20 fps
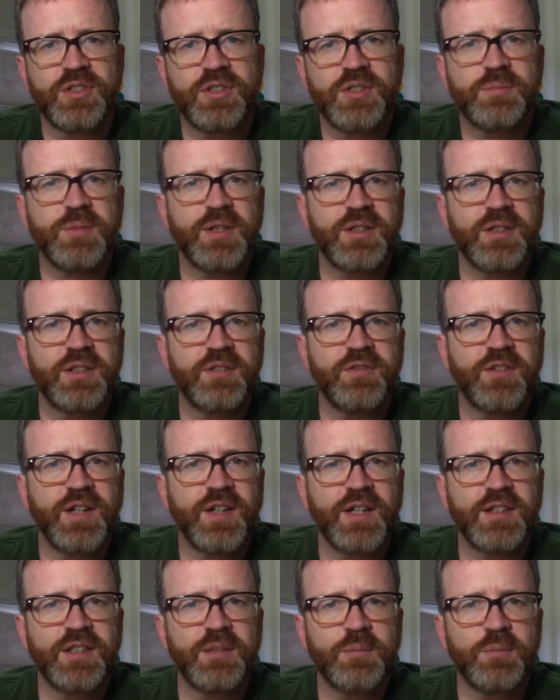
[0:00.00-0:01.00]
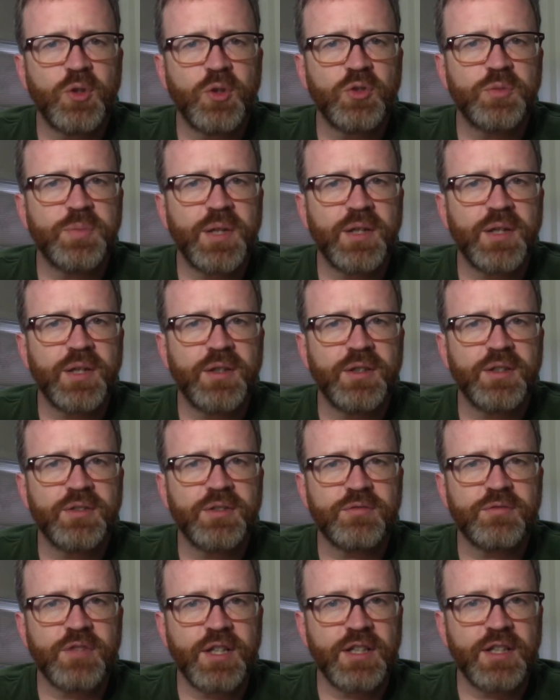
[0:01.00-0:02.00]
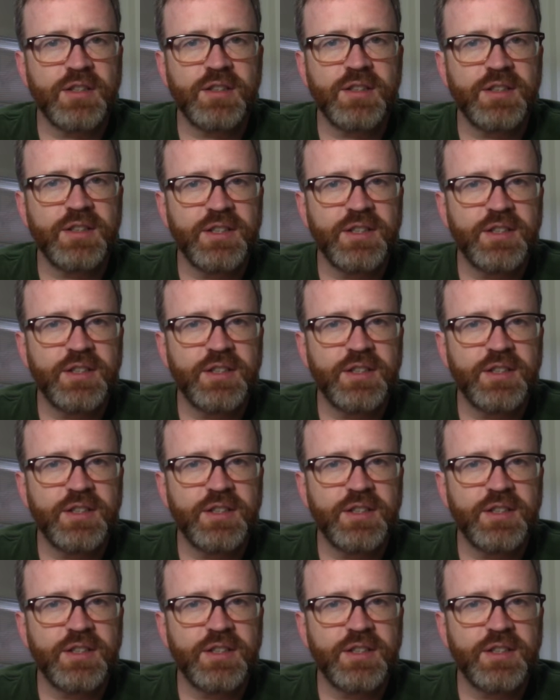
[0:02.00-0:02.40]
despite the fact that most parents rarely,